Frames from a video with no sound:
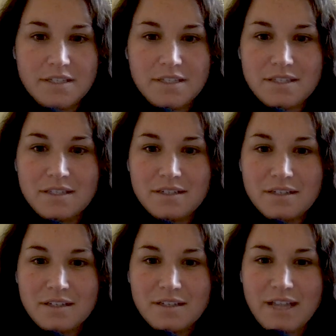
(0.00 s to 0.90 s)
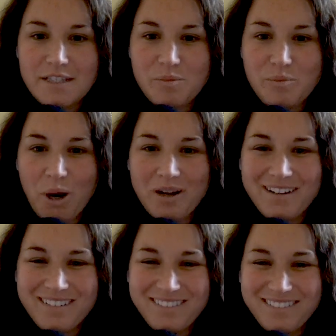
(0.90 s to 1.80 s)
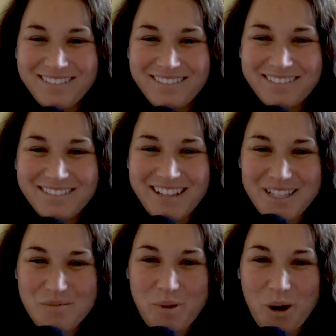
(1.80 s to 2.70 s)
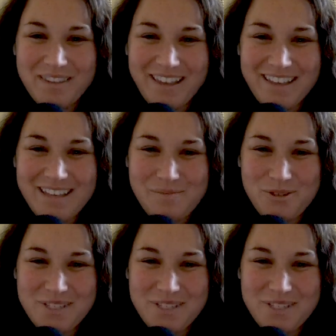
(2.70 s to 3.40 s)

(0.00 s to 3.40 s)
is that's a part that's a part that keeps yeah, I you